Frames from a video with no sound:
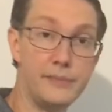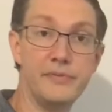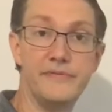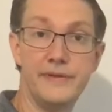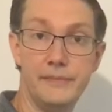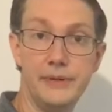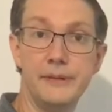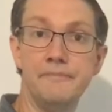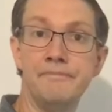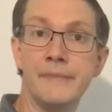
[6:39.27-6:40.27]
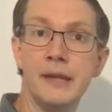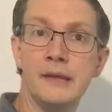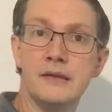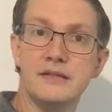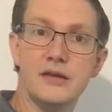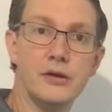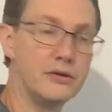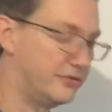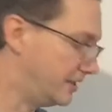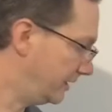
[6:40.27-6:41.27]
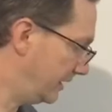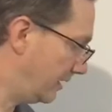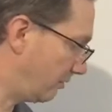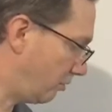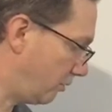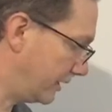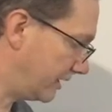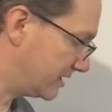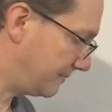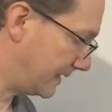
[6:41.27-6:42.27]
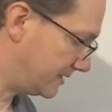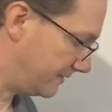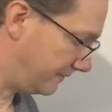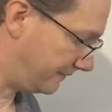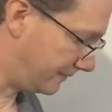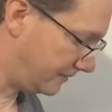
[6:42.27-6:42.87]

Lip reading: up a fair bit. So they're now quite expensive